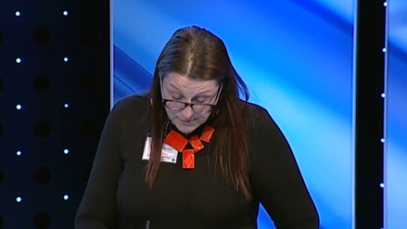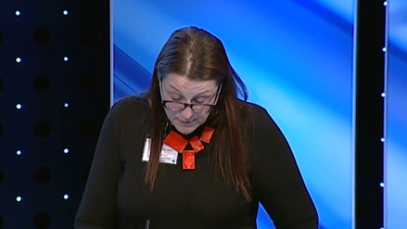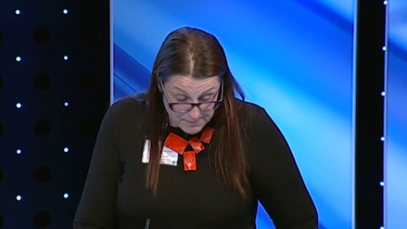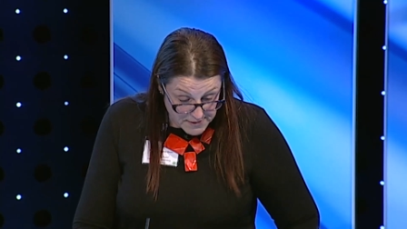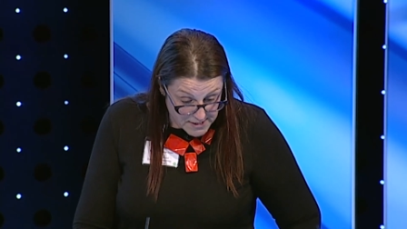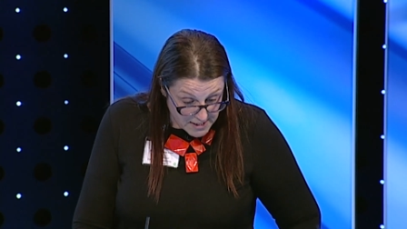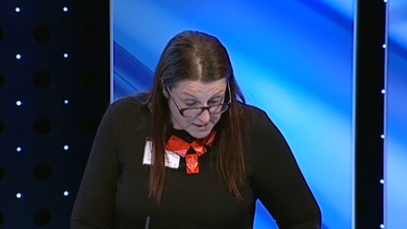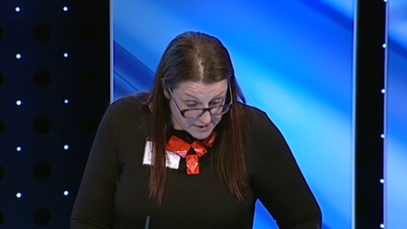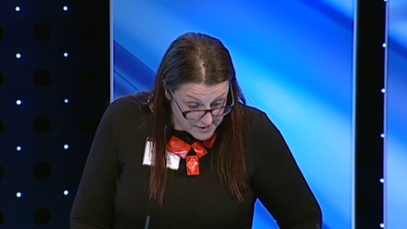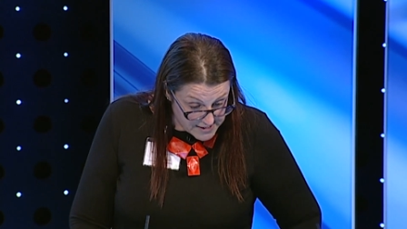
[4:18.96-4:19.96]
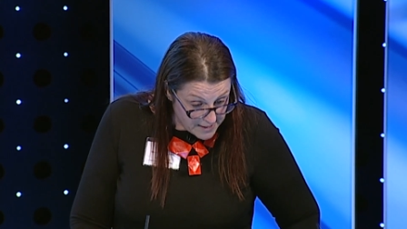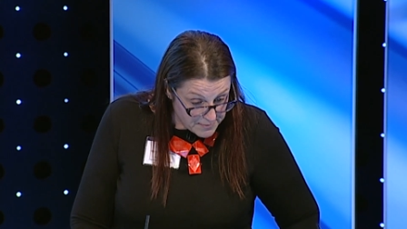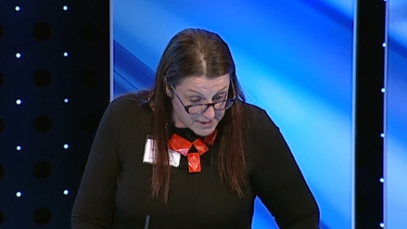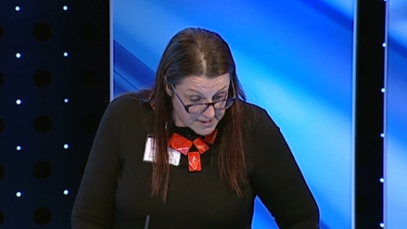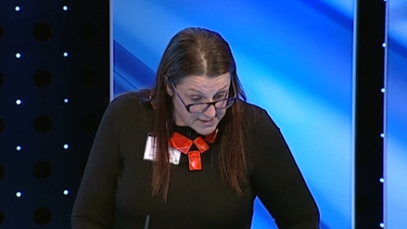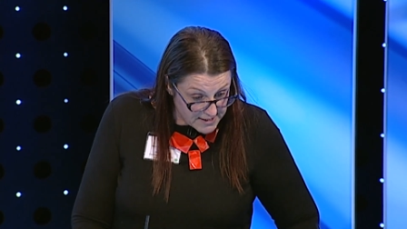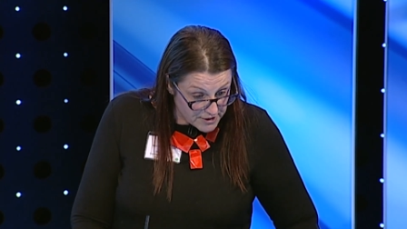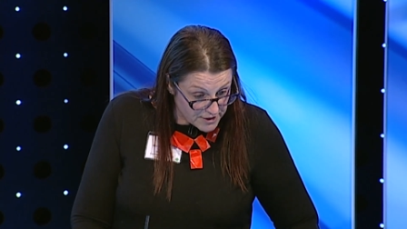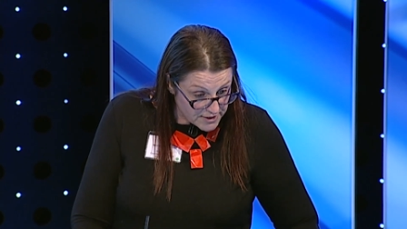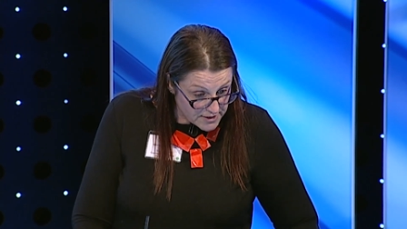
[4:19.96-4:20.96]
that we've been telling her has happened in
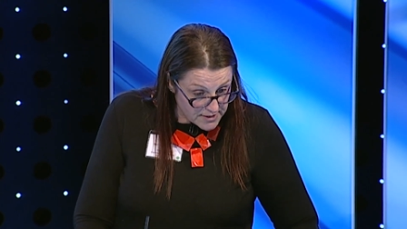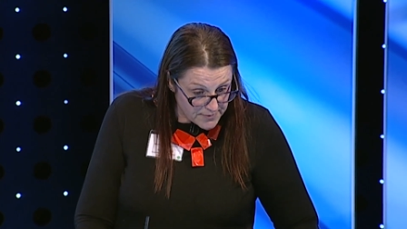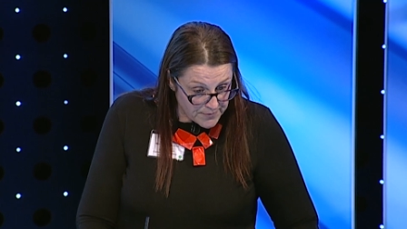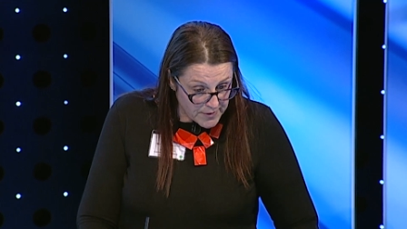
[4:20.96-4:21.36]
sessions.